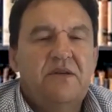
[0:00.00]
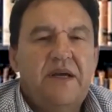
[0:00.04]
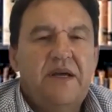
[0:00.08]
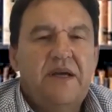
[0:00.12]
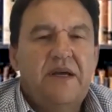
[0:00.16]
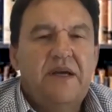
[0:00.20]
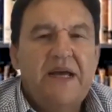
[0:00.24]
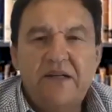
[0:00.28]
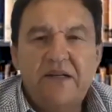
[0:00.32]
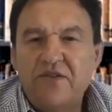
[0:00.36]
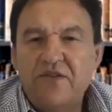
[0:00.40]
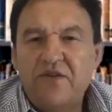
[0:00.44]

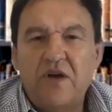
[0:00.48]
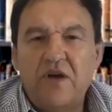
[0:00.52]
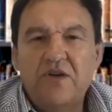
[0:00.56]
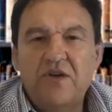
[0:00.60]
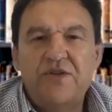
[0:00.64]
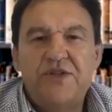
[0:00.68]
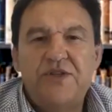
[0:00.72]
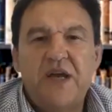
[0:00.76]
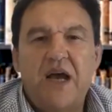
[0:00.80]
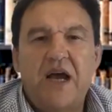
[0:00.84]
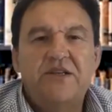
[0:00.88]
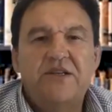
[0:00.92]
in
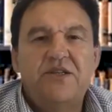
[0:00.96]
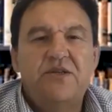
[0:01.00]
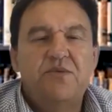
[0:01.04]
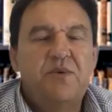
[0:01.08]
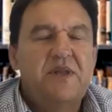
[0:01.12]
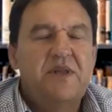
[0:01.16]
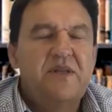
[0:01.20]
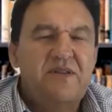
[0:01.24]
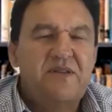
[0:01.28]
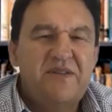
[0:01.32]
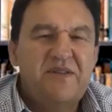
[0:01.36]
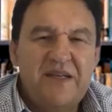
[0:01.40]
association
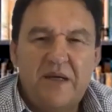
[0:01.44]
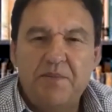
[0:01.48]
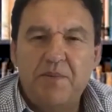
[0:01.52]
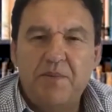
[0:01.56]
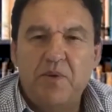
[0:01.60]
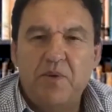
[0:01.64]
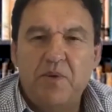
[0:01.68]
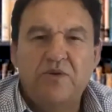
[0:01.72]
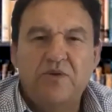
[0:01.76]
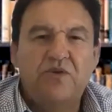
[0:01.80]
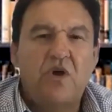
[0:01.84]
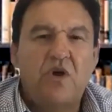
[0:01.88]
with the
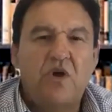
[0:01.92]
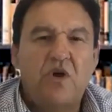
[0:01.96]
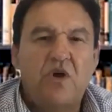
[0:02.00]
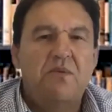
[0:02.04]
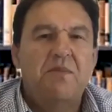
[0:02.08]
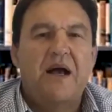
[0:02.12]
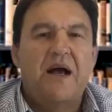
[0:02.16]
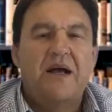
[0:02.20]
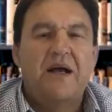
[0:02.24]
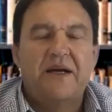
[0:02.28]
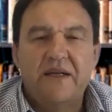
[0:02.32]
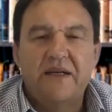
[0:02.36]
Singapore stock
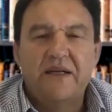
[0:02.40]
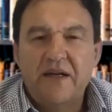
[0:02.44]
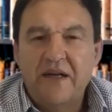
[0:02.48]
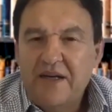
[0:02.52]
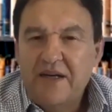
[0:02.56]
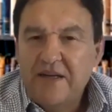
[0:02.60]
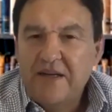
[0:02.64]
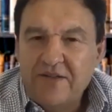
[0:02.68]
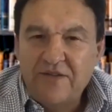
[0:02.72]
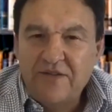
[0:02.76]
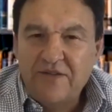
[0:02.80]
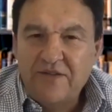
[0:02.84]
market,
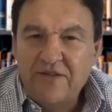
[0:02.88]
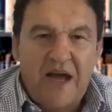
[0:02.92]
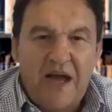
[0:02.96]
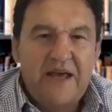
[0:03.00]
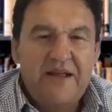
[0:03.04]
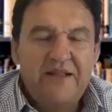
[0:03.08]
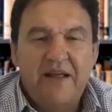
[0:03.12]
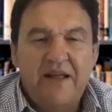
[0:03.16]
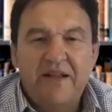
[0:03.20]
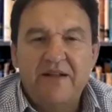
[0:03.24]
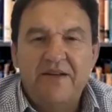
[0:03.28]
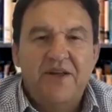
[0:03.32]

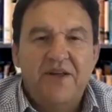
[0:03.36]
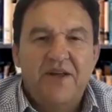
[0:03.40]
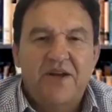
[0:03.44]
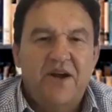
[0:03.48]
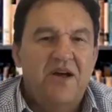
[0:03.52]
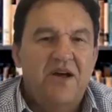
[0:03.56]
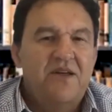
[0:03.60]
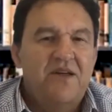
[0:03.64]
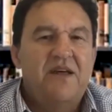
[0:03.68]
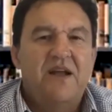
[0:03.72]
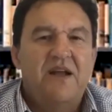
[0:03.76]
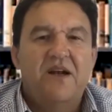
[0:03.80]
saying that, you
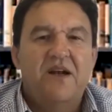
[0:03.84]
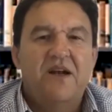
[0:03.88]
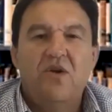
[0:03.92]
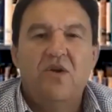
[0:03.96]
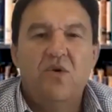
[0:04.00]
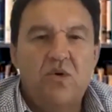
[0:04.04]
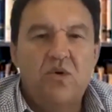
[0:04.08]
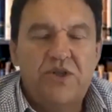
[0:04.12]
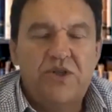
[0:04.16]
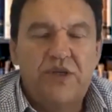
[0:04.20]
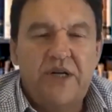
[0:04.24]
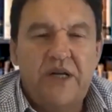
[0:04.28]
know, they're
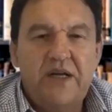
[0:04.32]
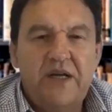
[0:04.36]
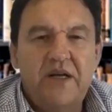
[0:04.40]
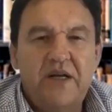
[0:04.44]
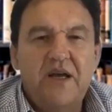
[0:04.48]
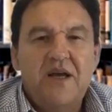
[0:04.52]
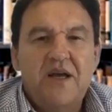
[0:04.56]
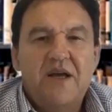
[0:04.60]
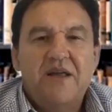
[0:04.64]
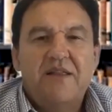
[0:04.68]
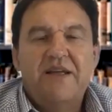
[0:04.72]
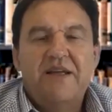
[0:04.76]
launching
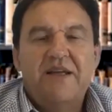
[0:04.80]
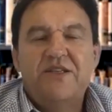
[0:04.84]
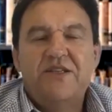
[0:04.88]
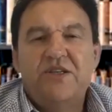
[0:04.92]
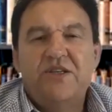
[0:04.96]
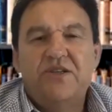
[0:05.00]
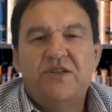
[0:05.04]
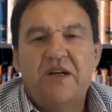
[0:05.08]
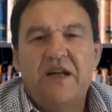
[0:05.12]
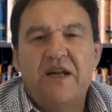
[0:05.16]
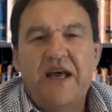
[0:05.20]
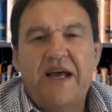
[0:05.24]
their
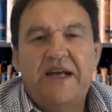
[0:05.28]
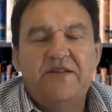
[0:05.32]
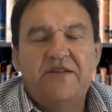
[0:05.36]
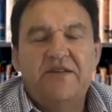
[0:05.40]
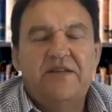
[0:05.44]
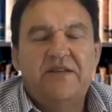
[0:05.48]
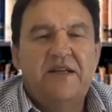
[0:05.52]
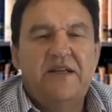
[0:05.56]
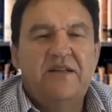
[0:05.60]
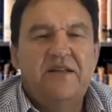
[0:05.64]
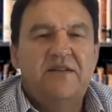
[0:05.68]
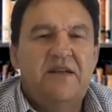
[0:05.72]
digital
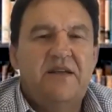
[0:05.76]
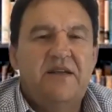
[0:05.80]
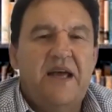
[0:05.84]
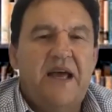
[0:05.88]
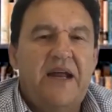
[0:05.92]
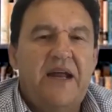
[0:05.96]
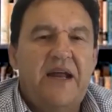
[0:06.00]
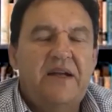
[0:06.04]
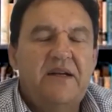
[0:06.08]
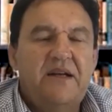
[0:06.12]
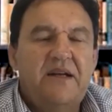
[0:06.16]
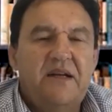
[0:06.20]
assets
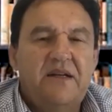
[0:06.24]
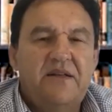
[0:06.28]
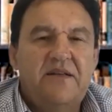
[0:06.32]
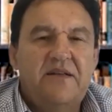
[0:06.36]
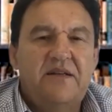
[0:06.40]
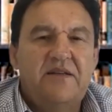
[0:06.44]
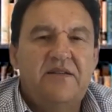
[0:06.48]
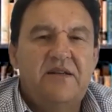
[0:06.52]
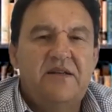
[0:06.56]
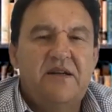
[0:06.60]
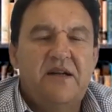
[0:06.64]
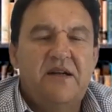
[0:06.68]
and
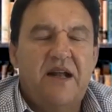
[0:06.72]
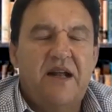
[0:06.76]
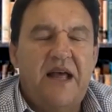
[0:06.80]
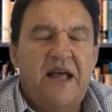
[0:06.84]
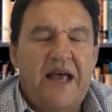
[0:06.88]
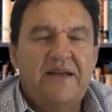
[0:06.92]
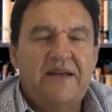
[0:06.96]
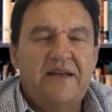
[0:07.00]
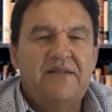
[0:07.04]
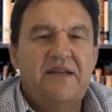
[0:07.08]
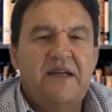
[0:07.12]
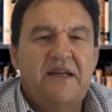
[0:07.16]
digital
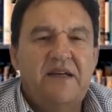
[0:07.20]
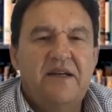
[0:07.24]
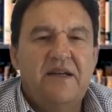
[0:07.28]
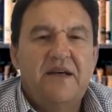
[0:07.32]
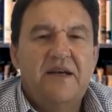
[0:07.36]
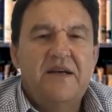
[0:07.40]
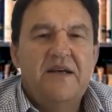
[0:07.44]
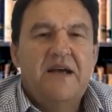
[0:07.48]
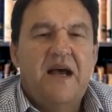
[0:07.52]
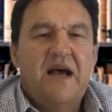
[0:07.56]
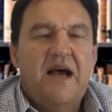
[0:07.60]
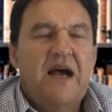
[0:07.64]
asset
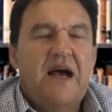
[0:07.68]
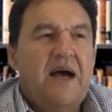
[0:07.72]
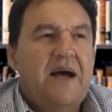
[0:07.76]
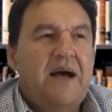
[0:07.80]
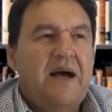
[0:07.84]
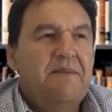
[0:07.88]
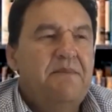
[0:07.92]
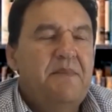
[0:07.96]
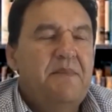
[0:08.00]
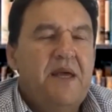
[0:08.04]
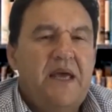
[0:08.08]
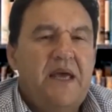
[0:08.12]

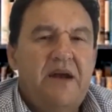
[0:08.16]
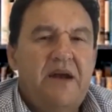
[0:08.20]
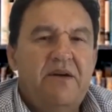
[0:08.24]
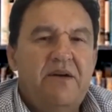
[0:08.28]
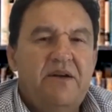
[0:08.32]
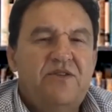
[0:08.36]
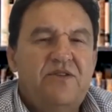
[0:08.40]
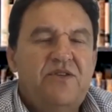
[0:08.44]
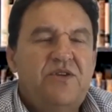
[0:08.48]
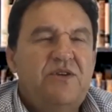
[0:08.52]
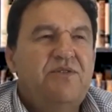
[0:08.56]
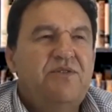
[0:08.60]

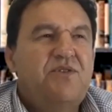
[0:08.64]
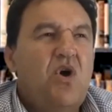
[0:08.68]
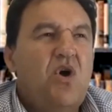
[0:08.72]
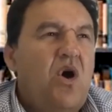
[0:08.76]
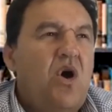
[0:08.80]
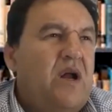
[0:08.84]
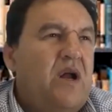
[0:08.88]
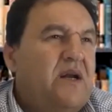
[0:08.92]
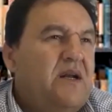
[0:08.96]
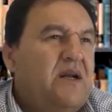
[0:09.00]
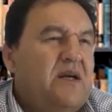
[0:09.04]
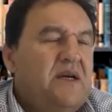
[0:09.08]
areas. You've
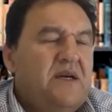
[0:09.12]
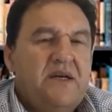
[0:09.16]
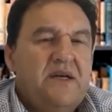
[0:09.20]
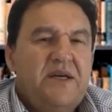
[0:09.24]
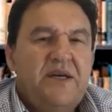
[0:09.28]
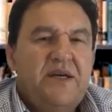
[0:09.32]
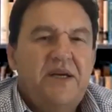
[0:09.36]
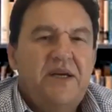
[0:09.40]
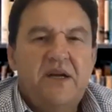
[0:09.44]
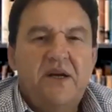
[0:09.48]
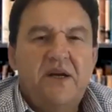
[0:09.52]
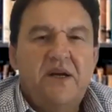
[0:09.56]
got,
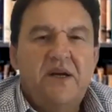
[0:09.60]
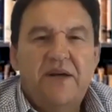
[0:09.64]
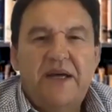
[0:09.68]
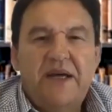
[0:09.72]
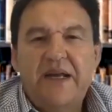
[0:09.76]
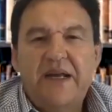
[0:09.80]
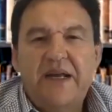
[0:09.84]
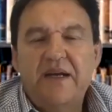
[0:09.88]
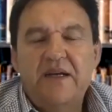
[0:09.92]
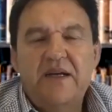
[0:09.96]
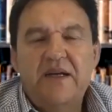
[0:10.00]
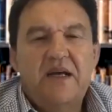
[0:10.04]
you know,
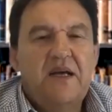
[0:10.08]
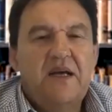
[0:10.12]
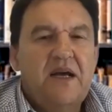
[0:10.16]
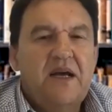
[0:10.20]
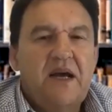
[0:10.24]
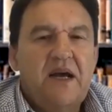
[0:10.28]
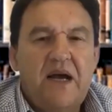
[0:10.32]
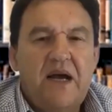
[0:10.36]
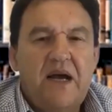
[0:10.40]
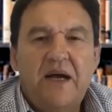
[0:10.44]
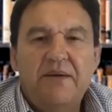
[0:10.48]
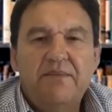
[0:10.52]
in,
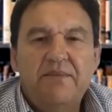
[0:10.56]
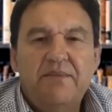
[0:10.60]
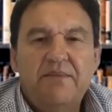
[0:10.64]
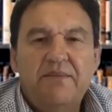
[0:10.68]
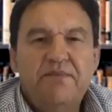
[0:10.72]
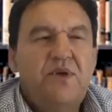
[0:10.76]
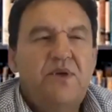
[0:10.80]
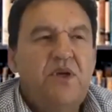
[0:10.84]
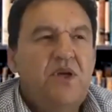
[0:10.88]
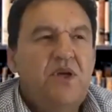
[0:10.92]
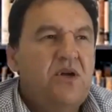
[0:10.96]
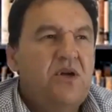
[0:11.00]

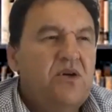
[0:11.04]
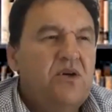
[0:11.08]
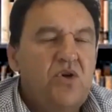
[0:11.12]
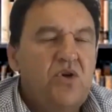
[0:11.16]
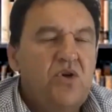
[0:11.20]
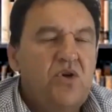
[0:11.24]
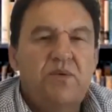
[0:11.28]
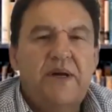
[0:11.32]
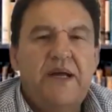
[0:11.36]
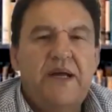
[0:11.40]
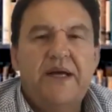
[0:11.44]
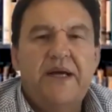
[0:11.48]
you know,
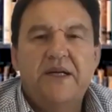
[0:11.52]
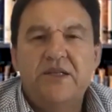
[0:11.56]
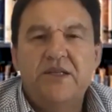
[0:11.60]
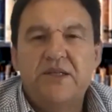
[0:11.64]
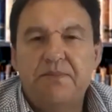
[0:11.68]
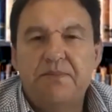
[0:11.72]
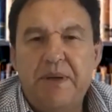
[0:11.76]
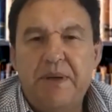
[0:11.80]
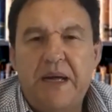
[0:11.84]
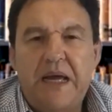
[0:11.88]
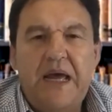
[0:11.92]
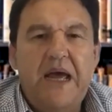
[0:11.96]
Korea,
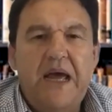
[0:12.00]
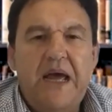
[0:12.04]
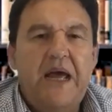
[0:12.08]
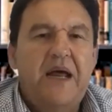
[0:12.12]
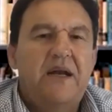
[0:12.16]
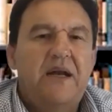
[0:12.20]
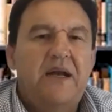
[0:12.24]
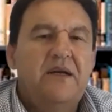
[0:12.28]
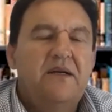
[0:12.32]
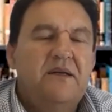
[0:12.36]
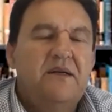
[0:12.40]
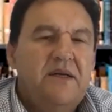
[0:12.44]

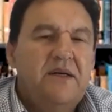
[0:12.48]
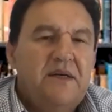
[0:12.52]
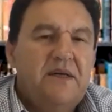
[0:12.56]
Japan,